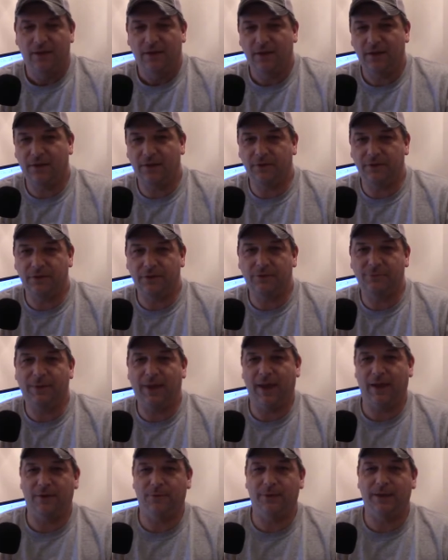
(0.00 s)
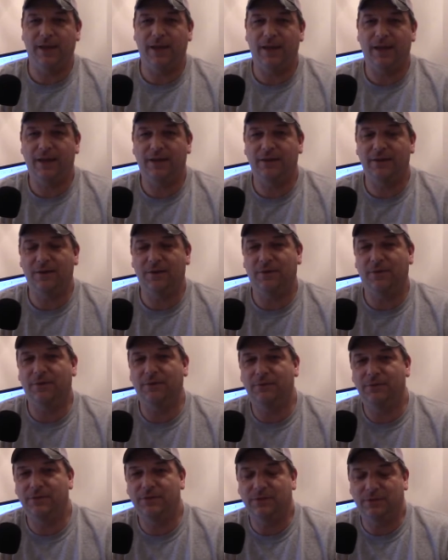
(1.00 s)
another little battle we had
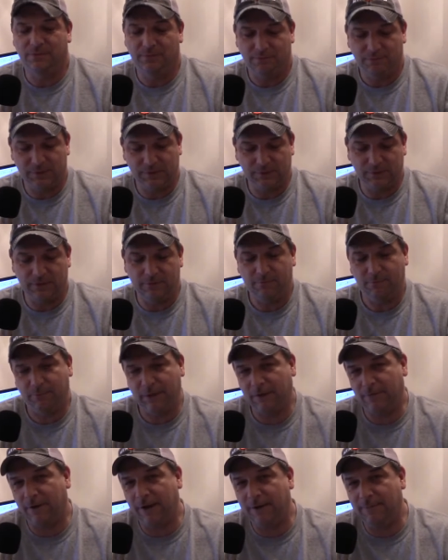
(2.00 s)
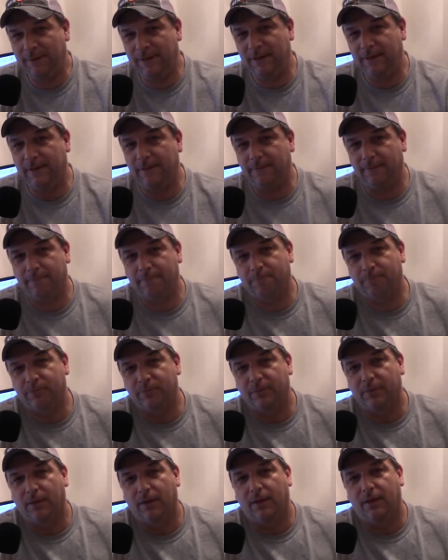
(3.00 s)
going was between Big Ramey
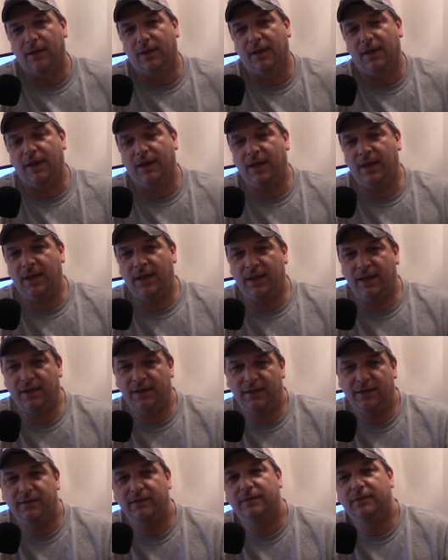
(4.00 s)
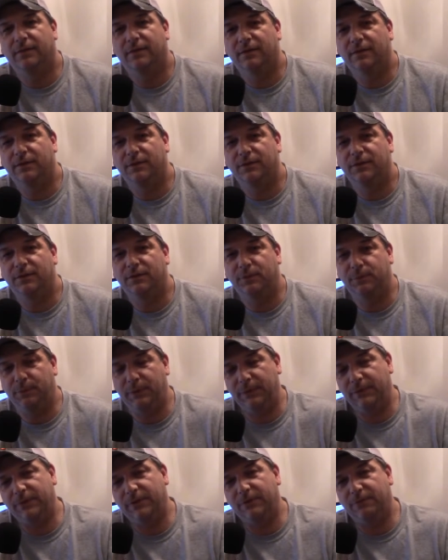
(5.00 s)
and
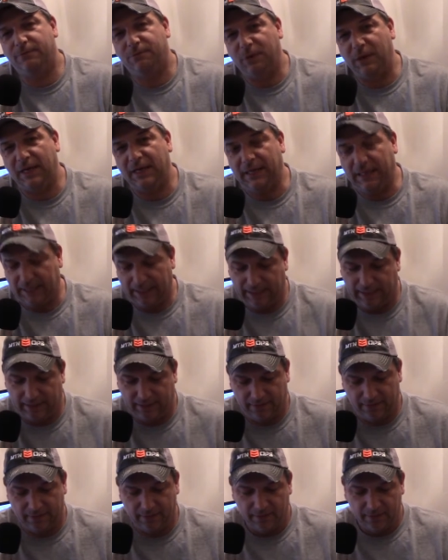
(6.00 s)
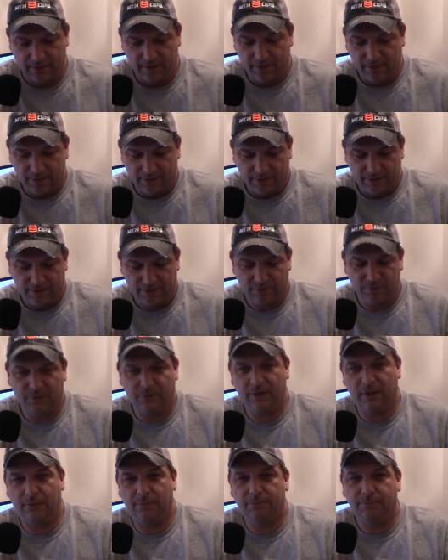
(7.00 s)
Superior Rain. The two
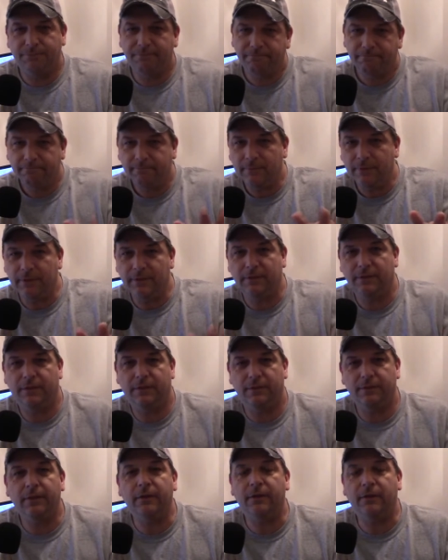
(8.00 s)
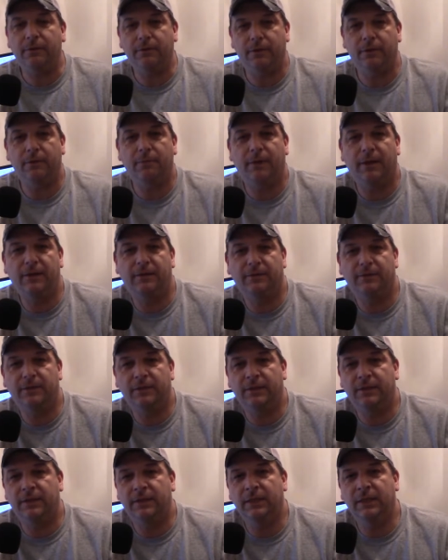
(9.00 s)
of them, they're about
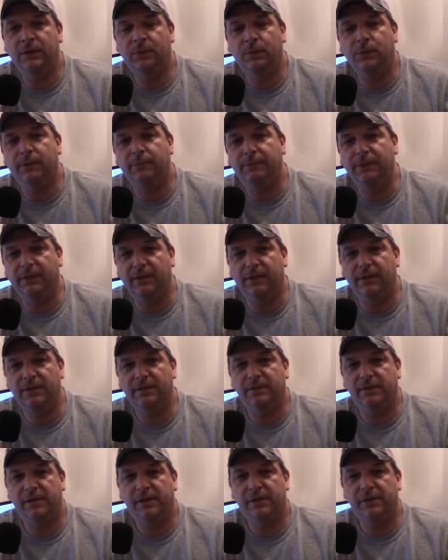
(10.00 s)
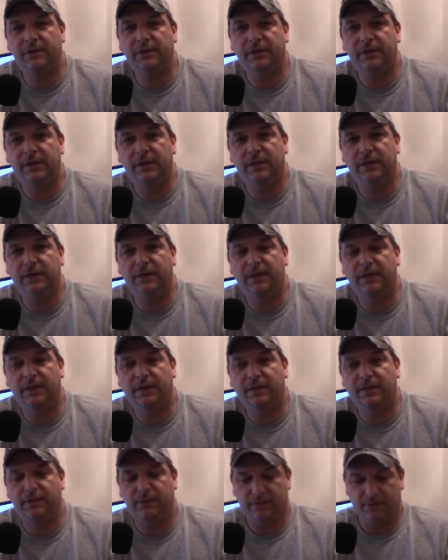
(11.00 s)
equal abilities there, and
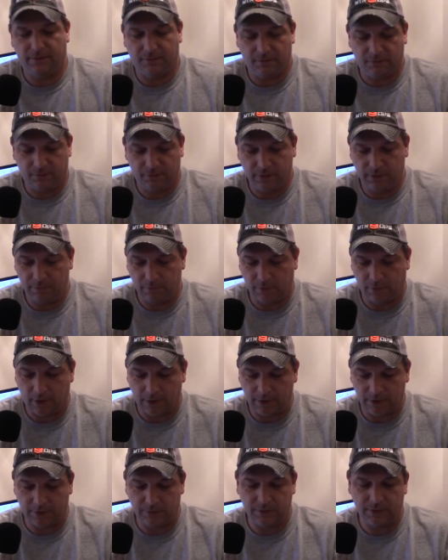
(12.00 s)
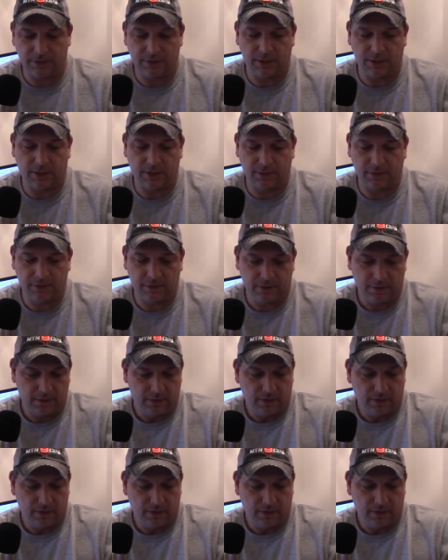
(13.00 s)
they really brought it to each other.